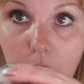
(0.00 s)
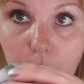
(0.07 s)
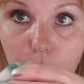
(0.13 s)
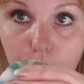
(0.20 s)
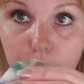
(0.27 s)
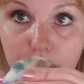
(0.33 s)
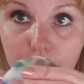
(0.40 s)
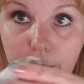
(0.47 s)

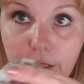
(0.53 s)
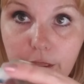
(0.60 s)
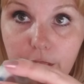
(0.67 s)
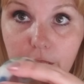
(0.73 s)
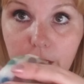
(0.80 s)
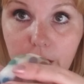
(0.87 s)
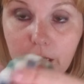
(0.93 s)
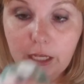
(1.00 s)
with
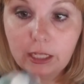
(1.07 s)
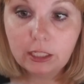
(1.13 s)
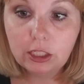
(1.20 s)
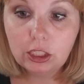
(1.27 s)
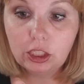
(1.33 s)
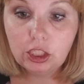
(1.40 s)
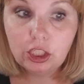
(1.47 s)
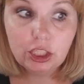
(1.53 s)
the
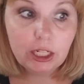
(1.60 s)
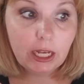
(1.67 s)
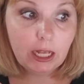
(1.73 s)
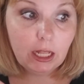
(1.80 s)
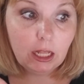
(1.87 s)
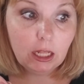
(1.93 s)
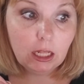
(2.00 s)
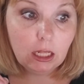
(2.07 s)

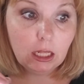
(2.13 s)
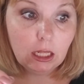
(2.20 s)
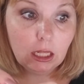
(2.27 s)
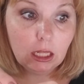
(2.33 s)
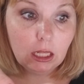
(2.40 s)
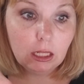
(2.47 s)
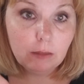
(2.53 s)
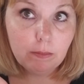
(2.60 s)

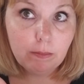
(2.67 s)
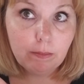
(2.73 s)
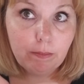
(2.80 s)
gel